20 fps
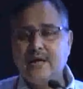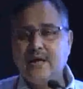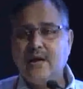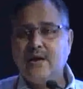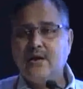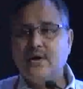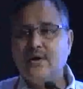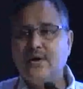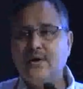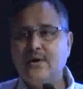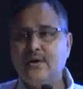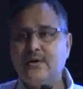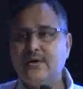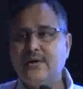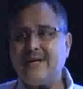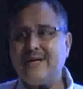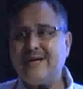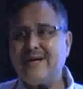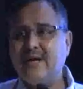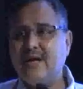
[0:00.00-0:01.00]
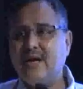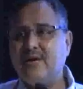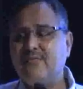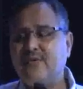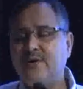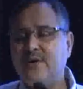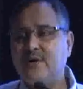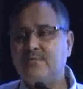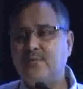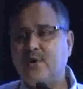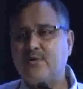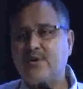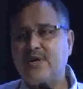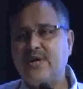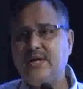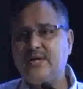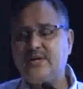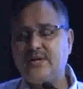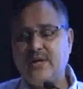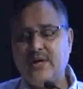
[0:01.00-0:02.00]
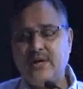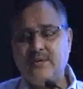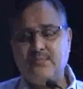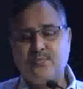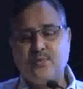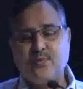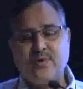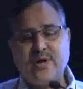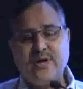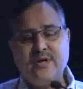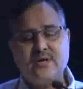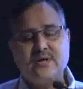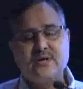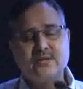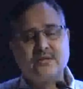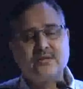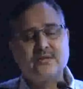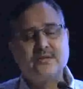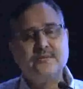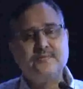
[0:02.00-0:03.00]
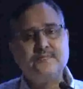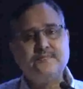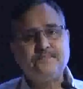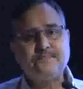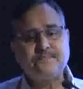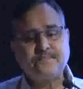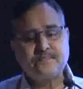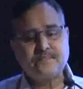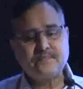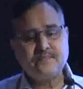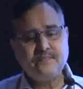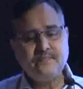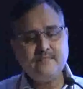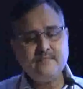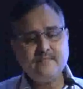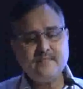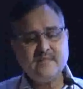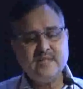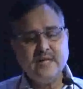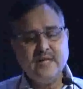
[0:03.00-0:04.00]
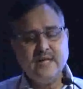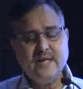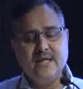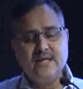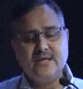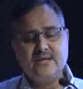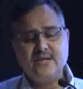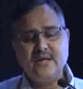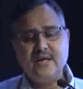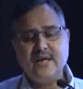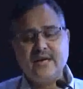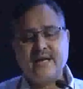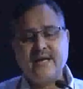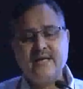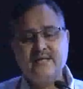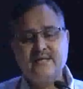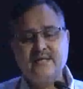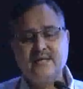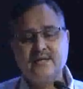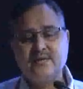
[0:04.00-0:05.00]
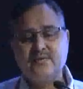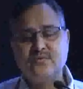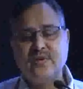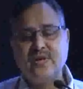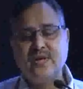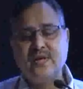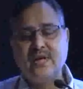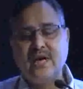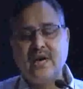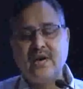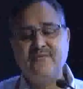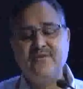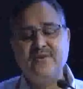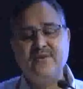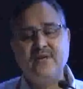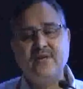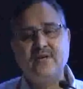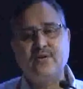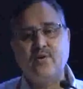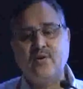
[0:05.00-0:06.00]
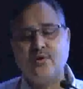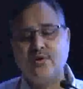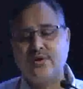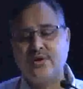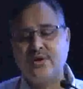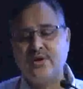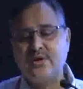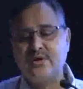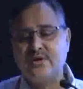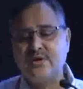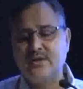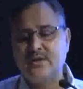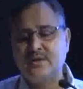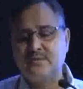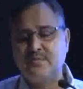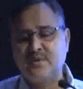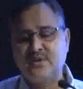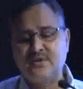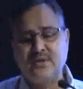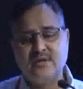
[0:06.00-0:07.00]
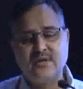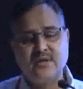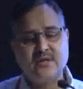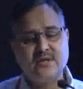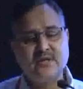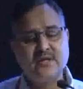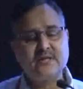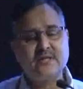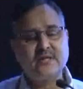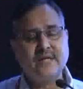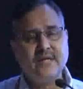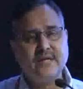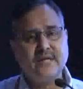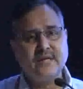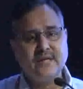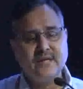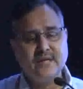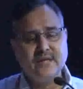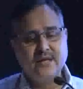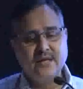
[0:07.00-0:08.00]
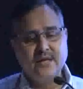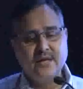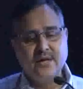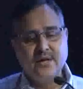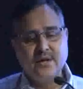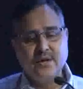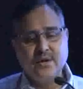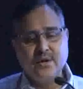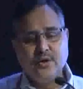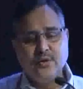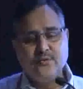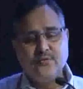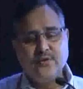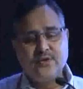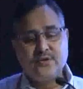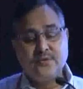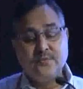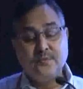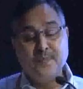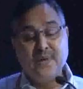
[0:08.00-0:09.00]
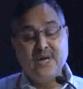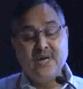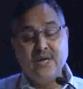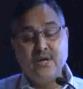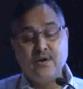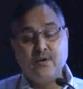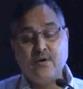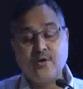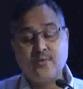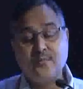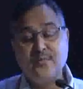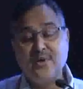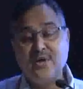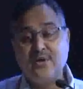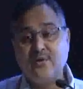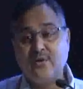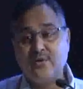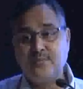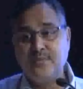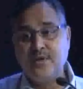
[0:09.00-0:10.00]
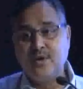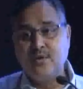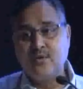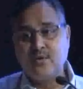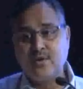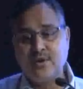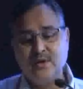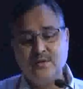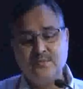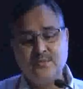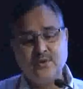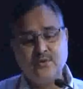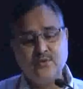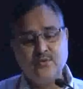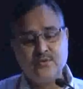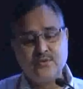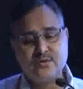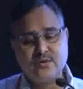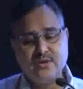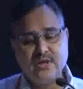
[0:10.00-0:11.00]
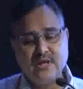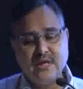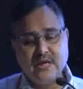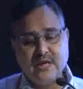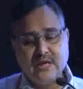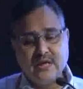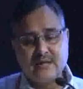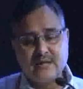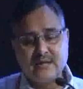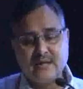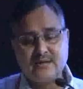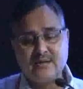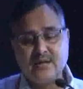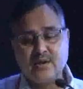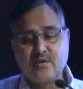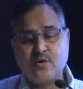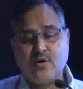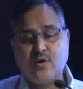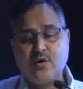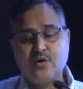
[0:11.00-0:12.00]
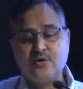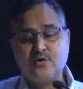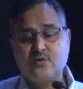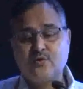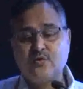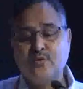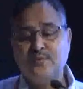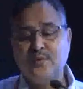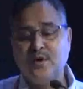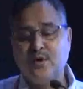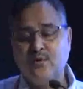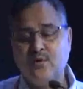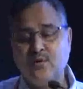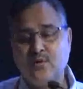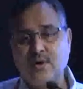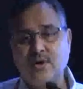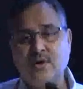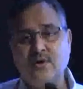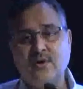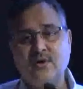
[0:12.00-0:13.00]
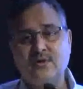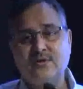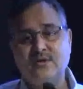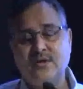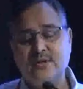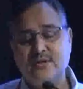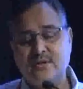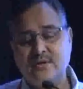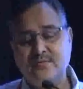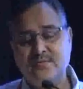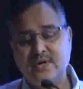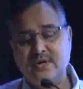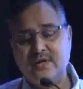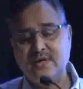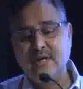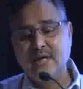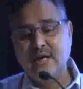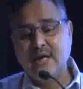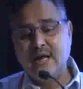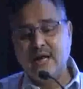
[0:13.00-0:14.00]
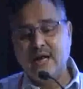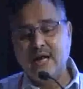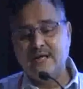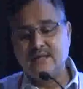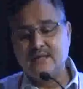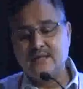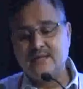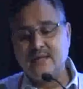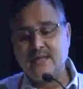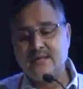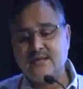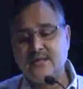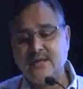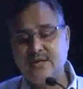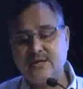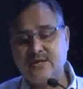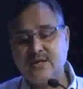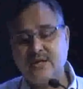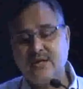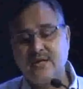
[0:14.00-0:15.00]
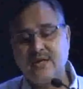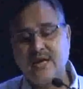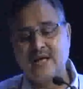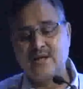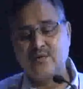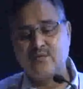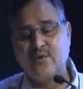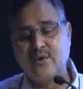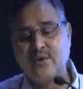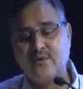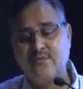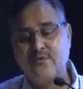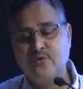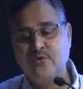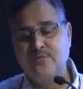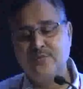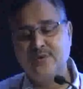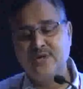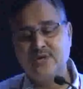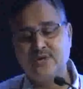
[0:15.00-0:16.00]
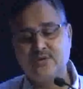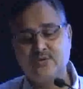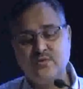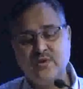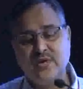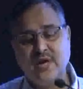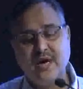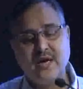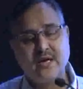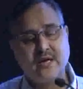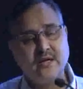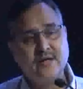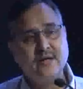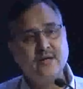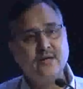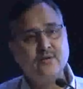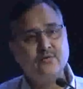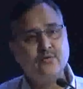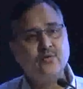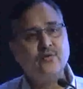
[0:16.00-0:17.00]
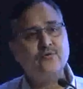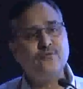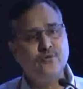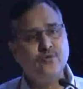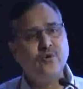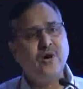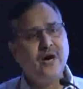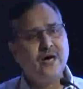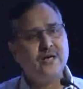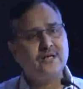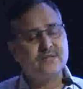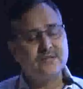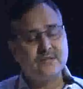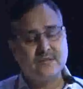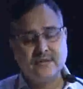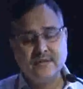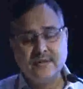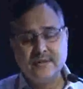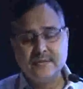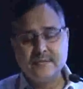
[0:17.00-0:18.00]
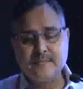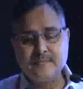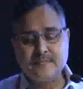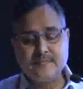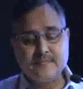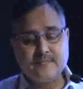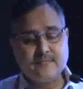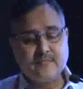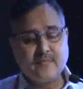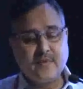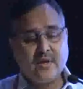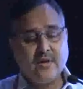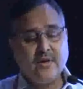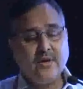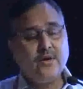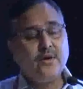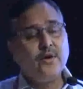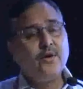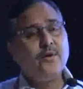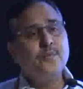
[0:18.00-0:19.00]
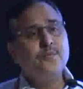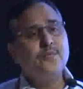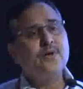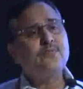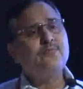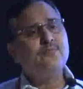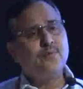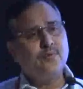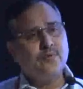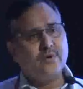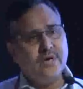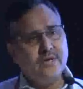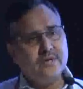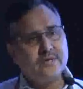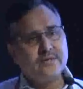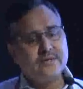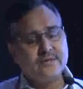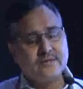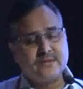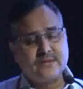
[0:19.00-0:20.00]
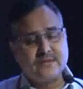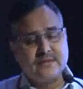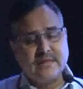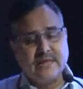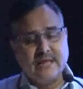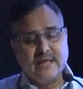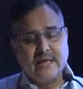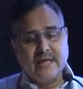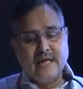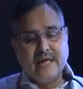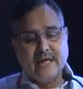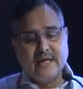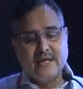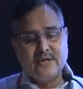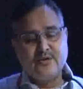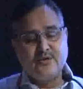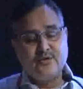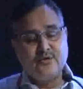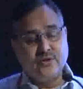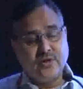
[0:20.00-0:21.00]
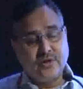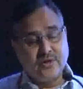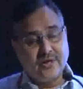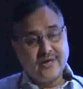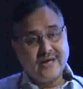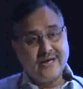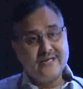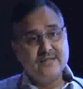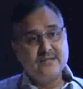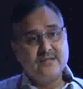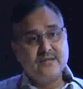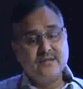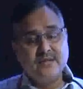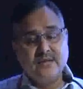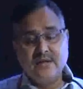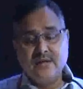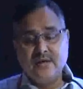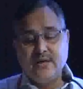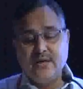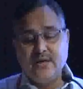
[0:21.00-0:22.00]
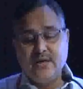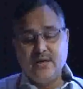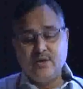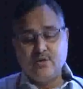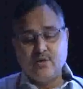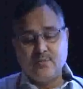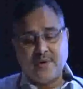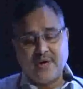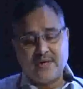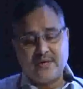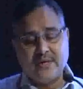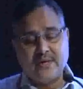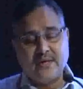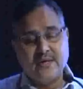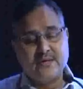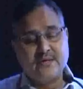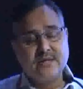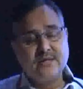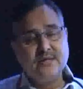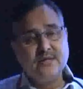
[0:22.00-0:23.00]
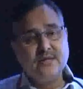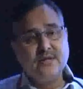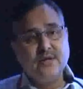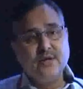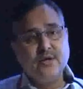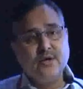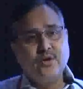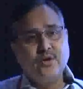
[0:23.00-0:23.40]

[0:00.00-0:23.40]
Now, a word about itch and pruritus. Itch arises when an evident alteration is present in the skin, which may or may not be locally produced. Thus, the cause could be local or systemic, and the sensation lasts for a few minutes to an hour, to a few hours. But pruritus is generalized idiopathic itching,